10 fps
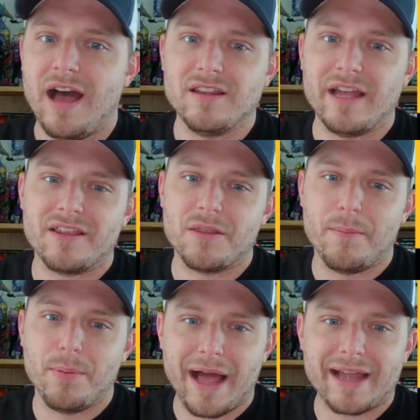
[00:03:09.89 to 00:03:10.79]
I like the
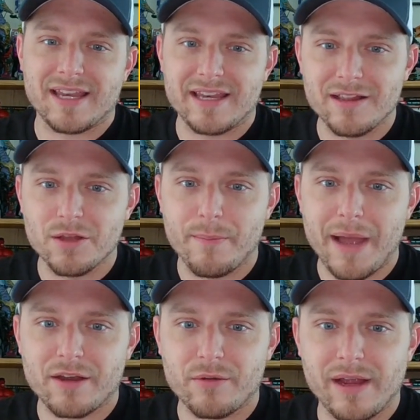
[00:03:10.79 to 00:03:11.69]
black and yellow
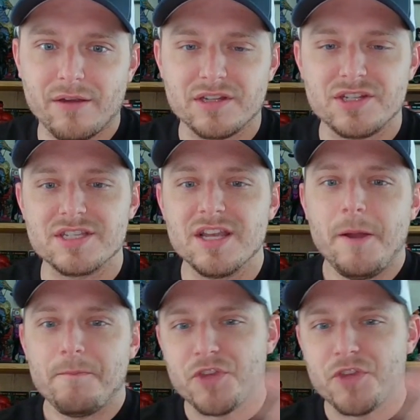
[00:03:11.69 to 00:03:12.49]
background and just